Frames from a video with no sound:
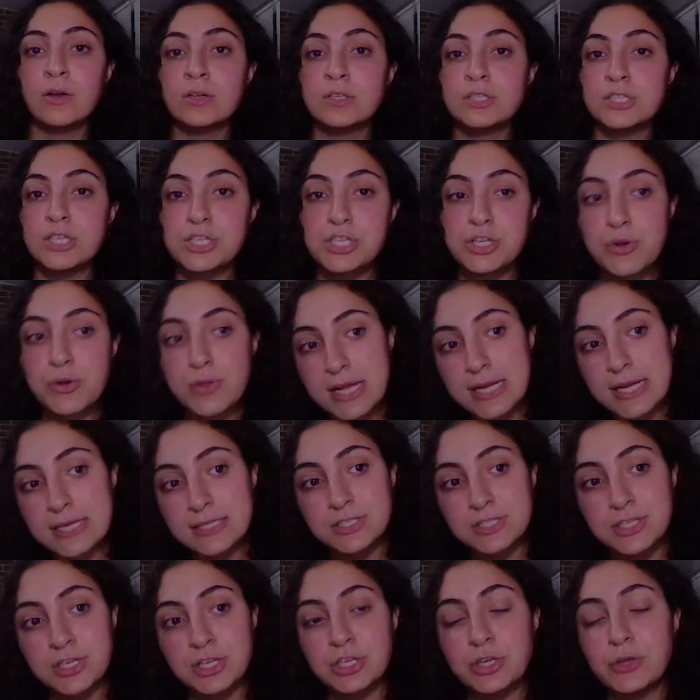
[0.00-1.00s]
To do
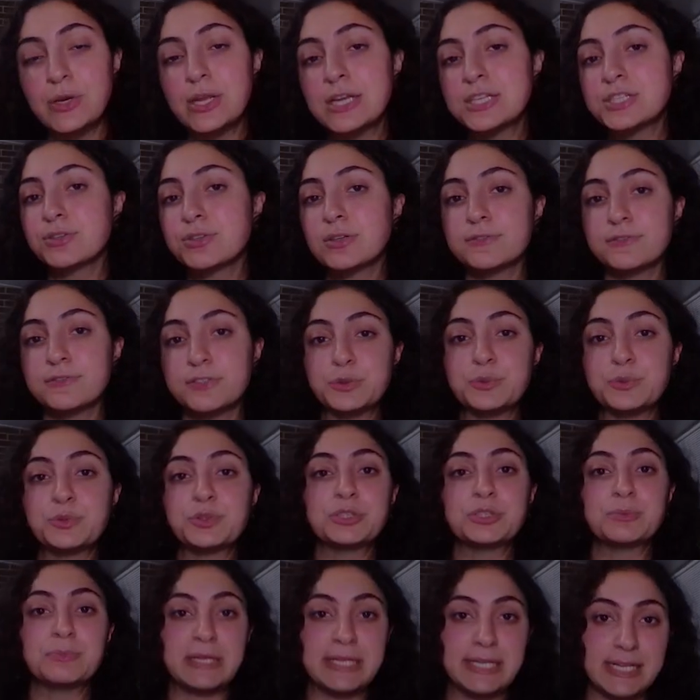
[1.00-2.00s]
this, you need to review
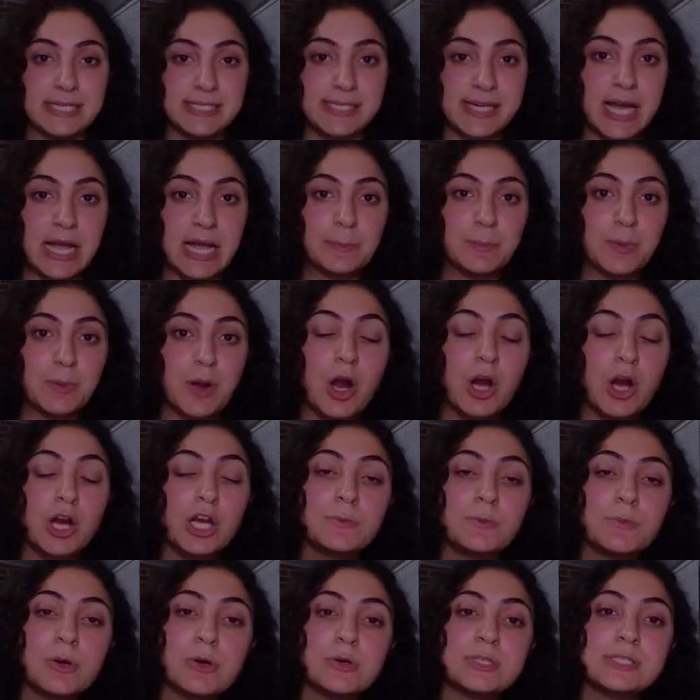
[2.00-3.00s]
your media type. Are you
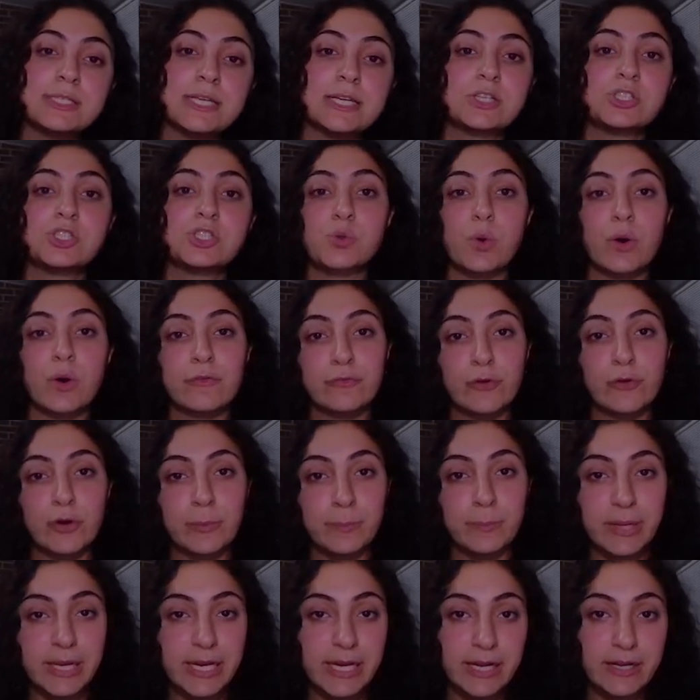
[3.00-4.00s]
posting short-form
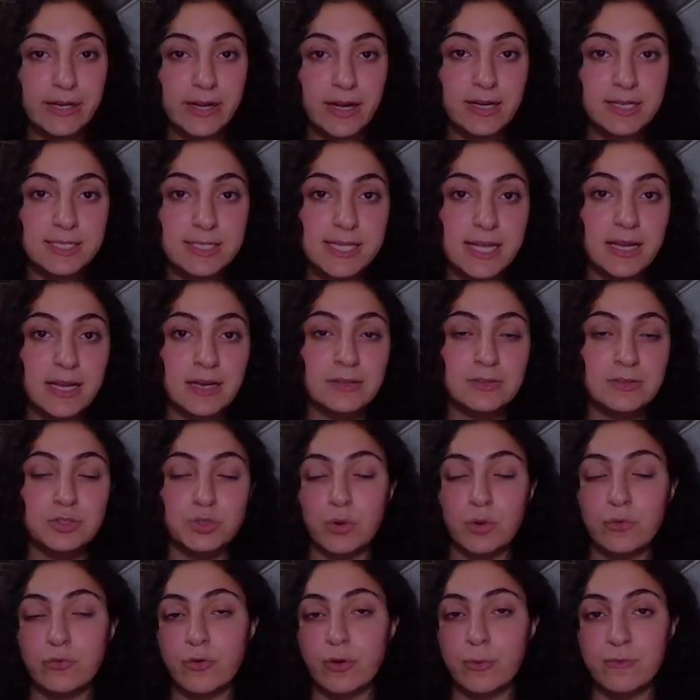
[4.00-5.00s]
media content,
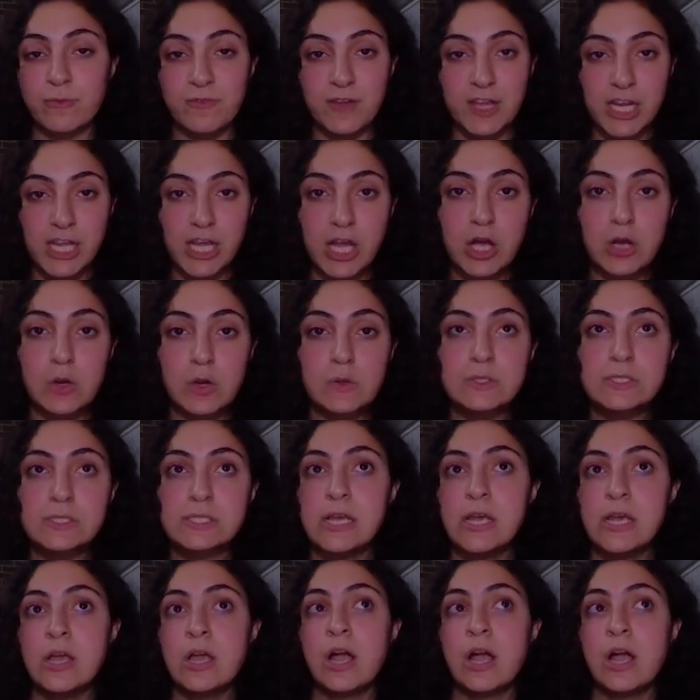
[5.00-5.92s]
short-form videos?